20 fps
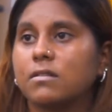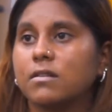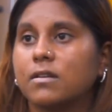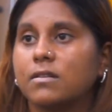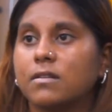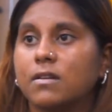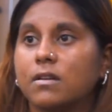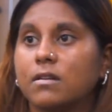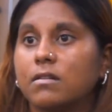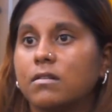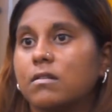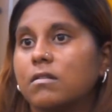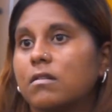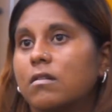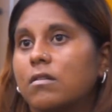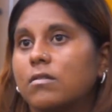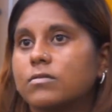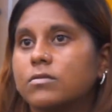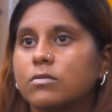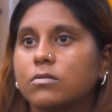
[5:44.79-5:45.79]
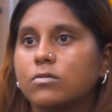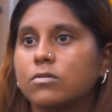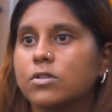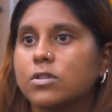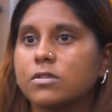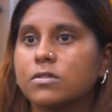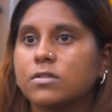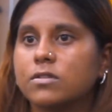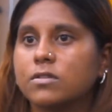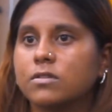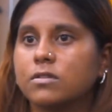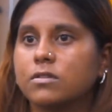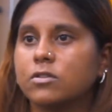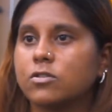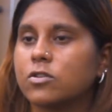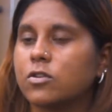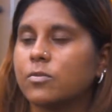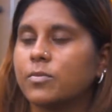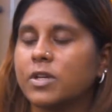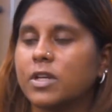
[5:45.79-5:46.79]
And then also just
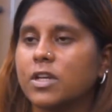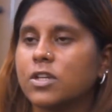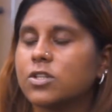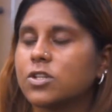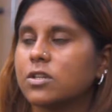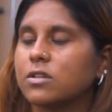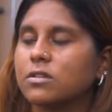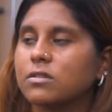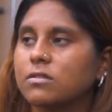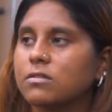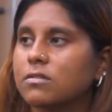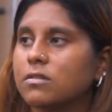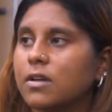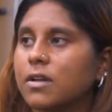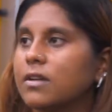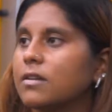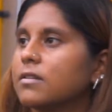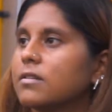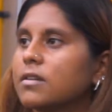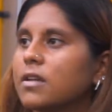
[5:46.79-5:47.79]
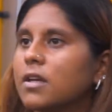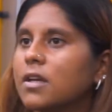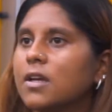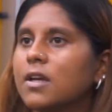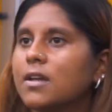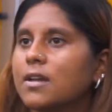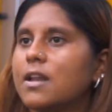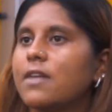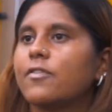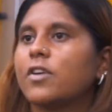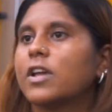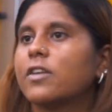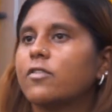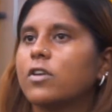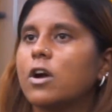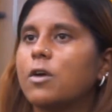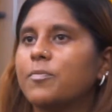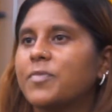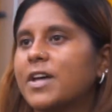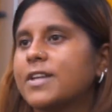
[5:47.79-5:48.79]
determination and never
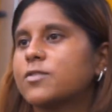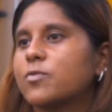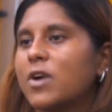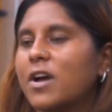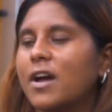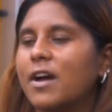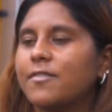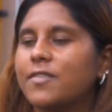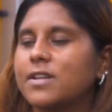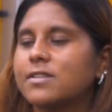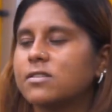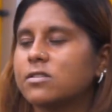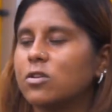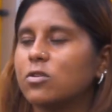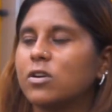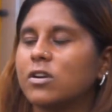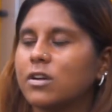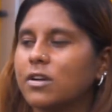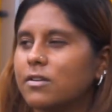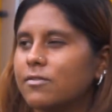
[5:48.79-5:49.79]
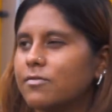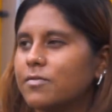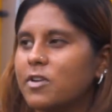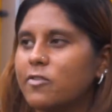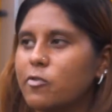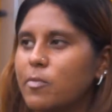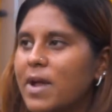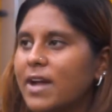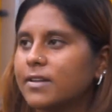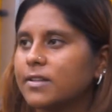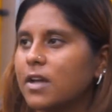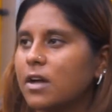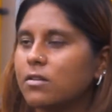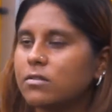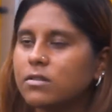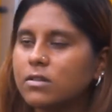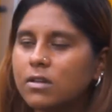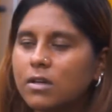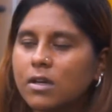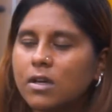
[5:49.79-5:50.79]
giving up. That's why I have that slogan of never back
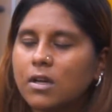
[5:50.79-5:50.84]
down.